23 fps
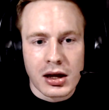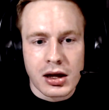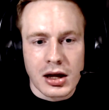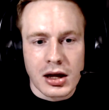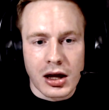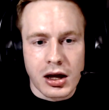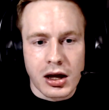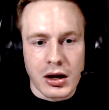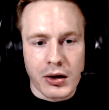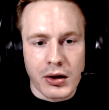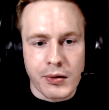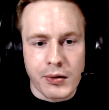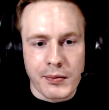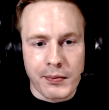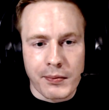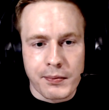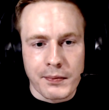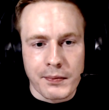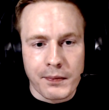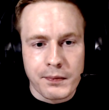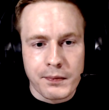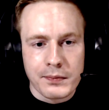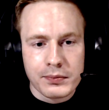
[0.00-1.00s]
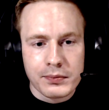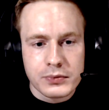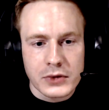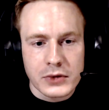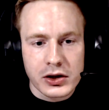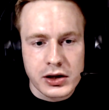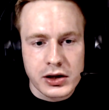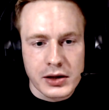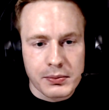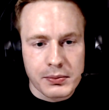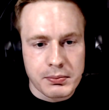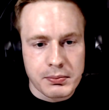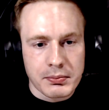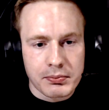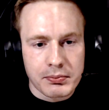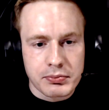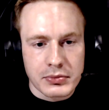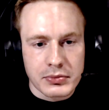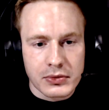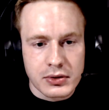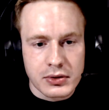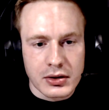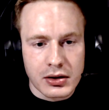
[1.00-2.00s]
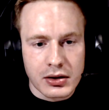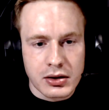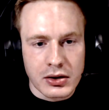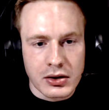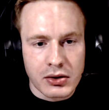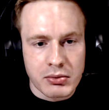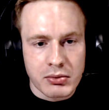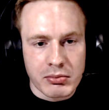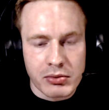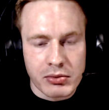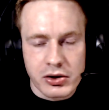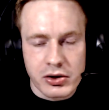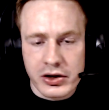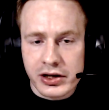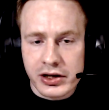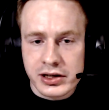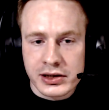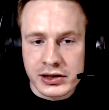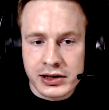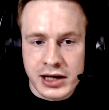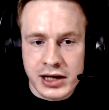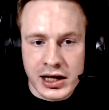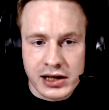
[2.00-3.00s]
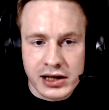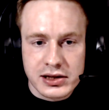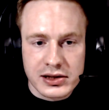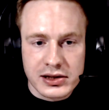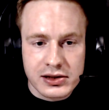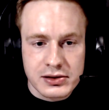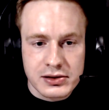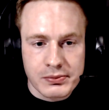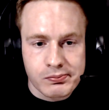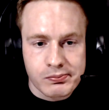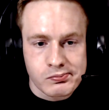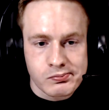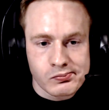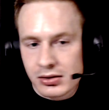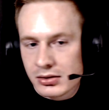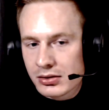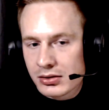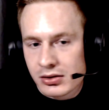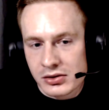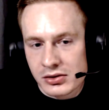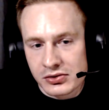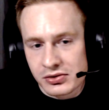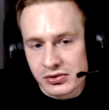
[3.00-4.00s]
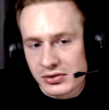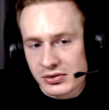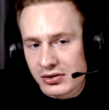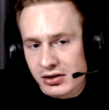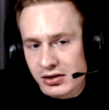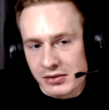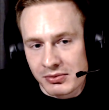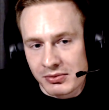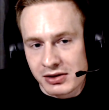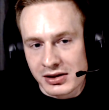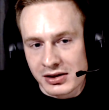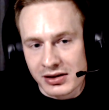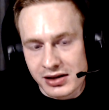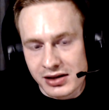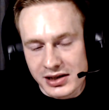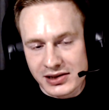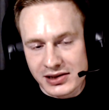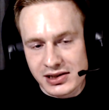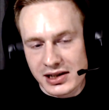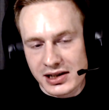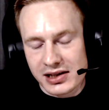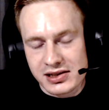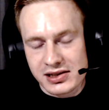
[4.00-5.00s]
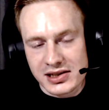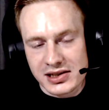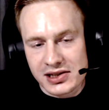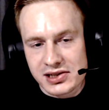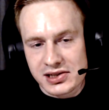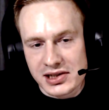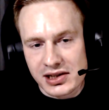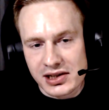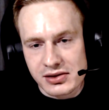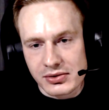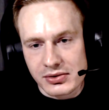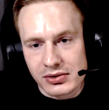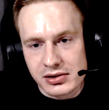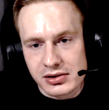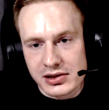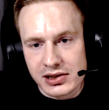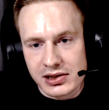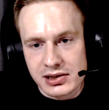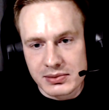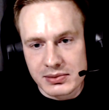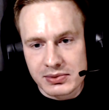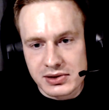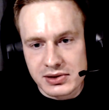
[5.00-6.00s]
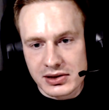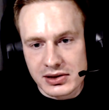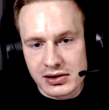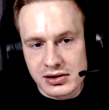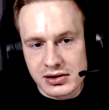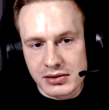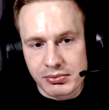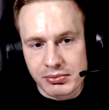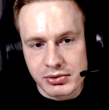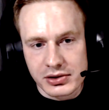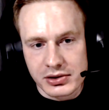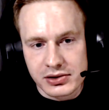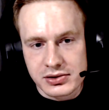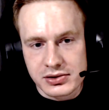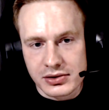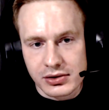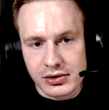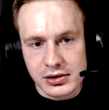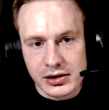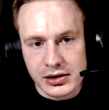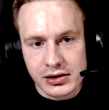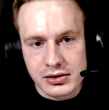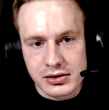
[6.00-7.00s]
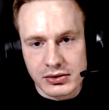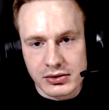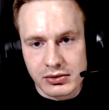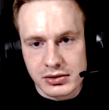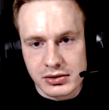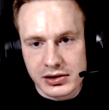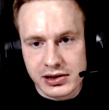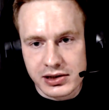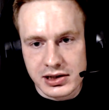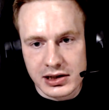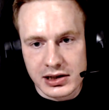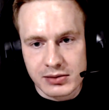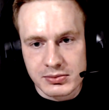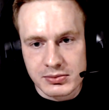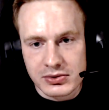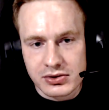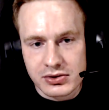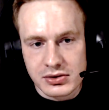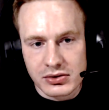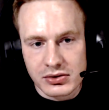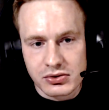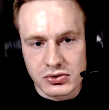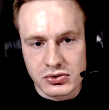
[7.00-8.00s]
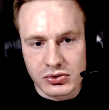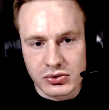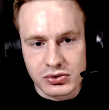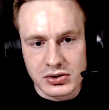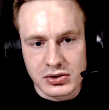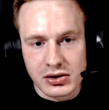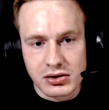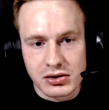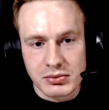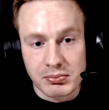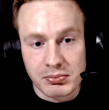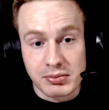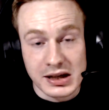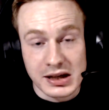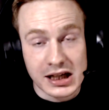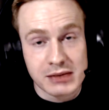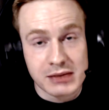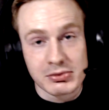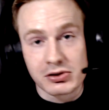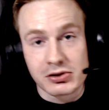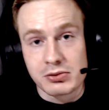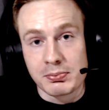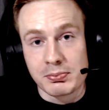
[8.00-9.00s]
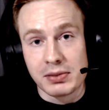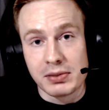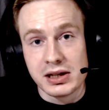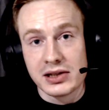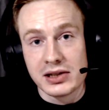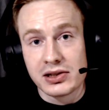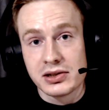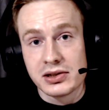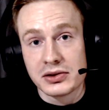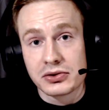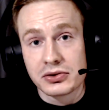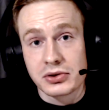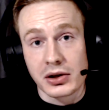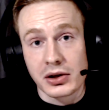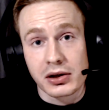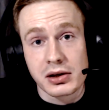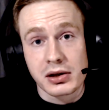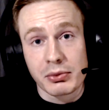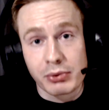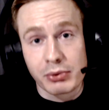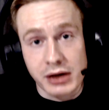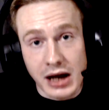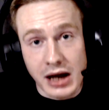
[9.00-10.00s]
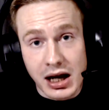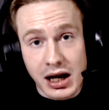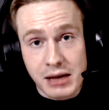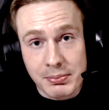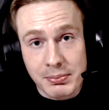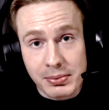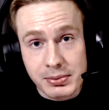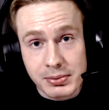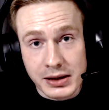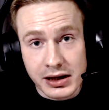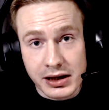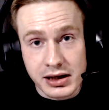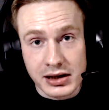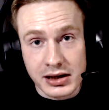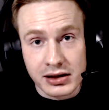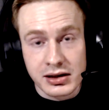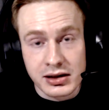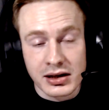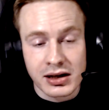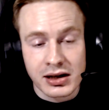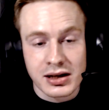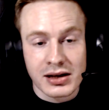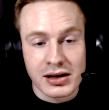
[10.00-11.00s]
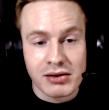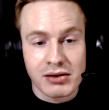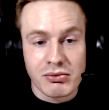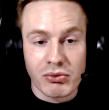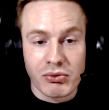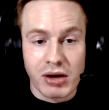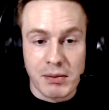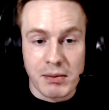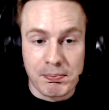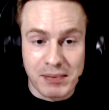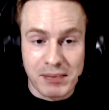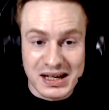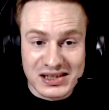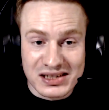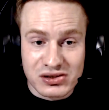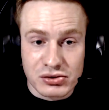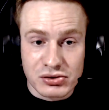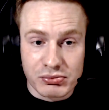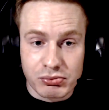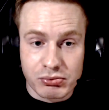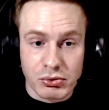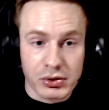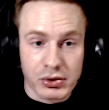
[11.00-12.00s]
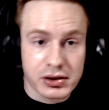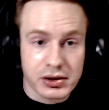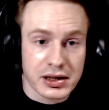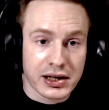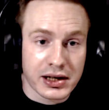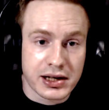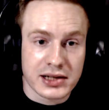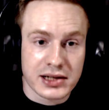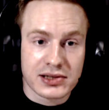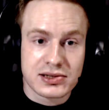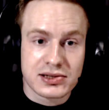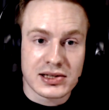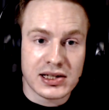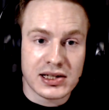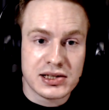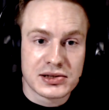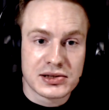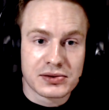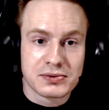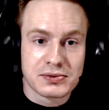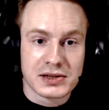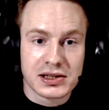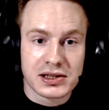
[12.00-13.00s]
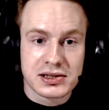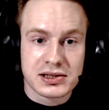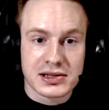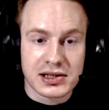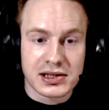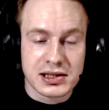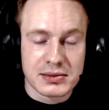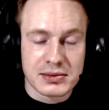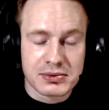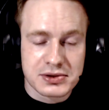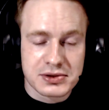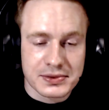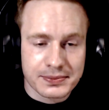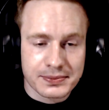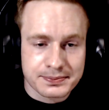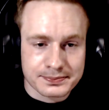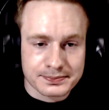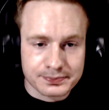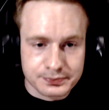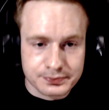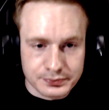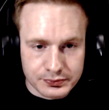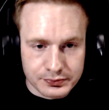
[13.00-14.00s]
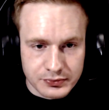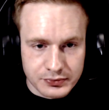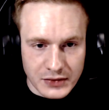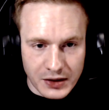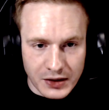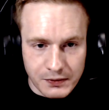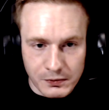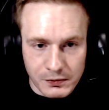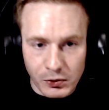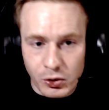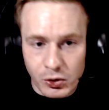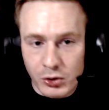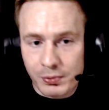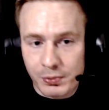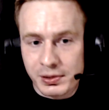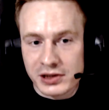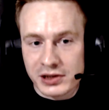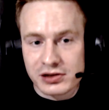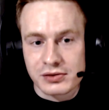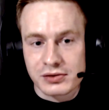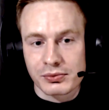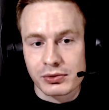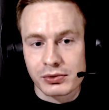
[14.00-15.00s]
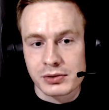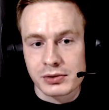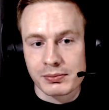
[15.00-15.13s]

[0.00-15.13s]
But yeah. Other than that, not sure. I mean, as I said, all teams are pretty solid. All teams should be able to beat each other. We are playing a best of one against each of these teams. 4 best of 1